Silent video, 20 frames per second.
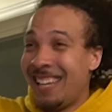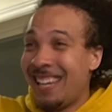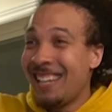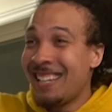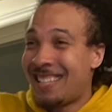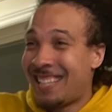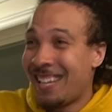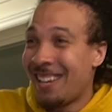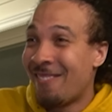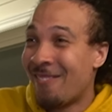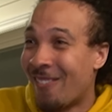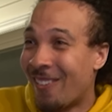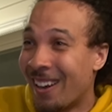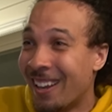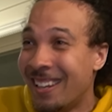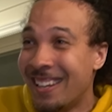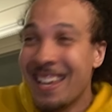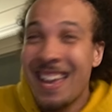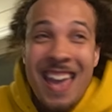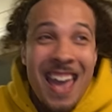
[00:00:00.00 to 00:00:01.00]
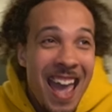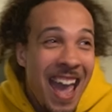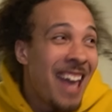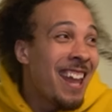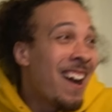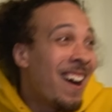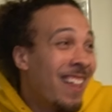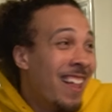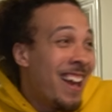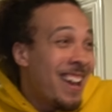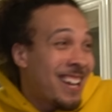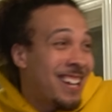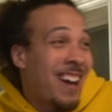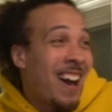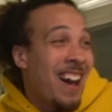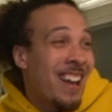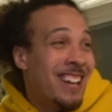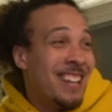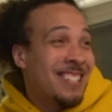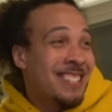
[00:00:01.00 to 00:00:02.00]
an easy one, and all I
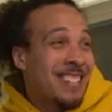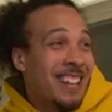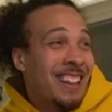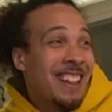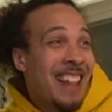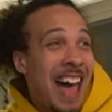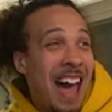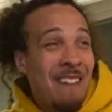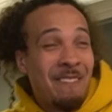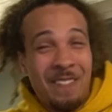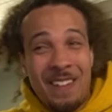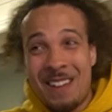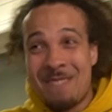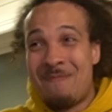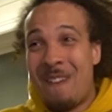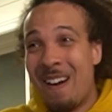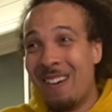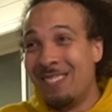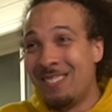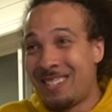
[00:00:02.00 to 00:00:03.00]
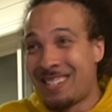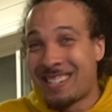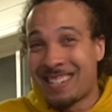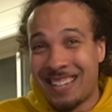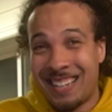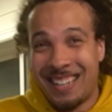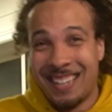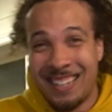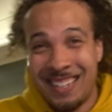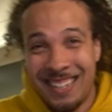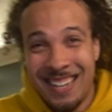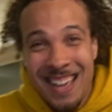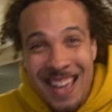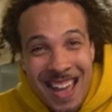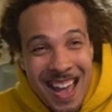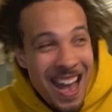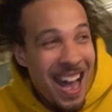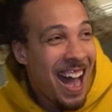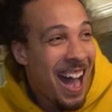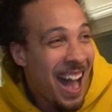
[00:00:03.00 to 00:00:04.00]
got is a laughing potion. Dude,